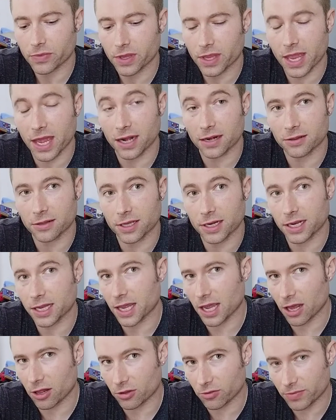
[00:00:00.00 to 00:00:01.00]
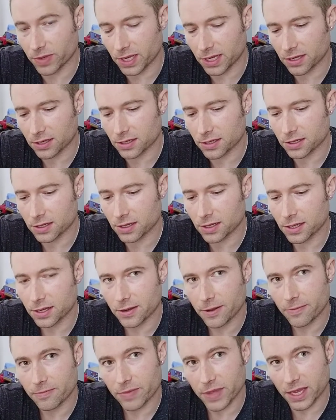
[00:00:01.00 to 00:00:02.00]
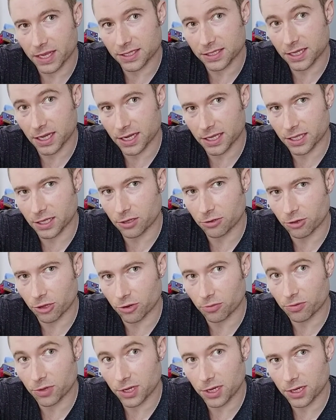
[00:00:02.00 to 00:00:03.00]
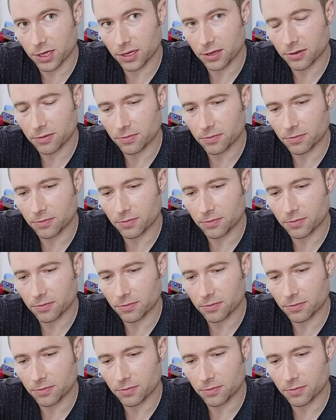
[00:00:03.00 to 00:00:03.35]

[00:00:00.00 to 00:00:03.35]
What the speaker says: catalytic element inside the glow plug.